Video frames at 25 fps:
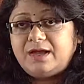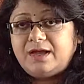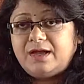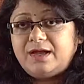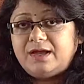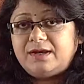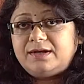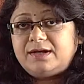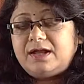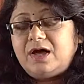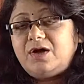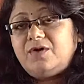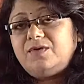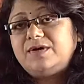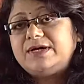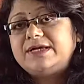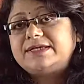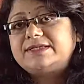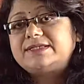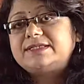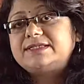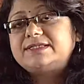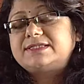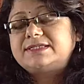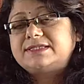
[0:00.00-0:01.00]
Now
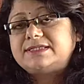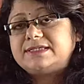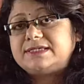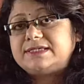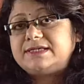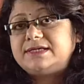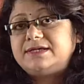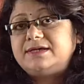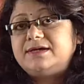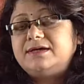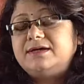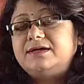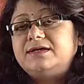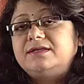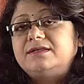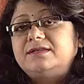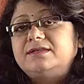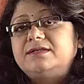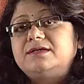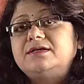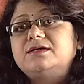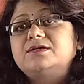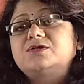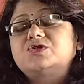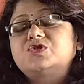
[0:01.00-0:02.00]
let us see
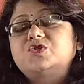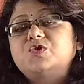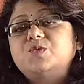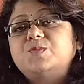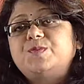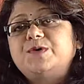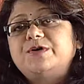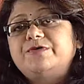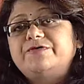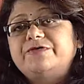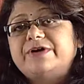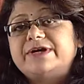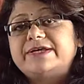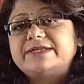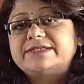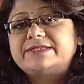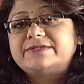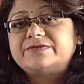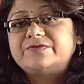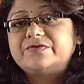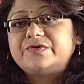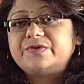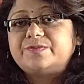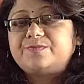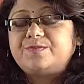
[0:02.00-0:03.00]
the
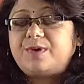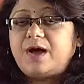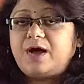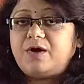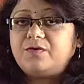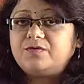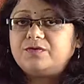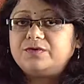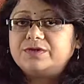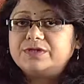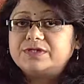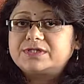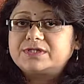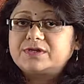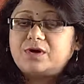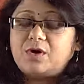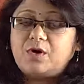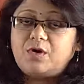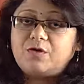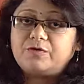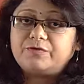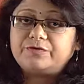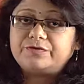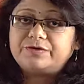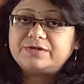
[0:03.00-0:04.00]
supervisory powers
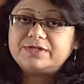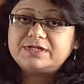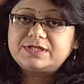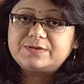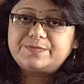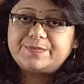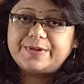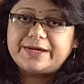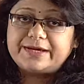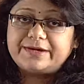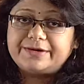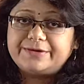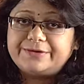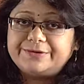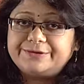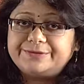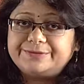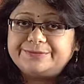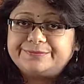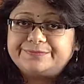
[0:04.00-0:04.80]
of the Speaker.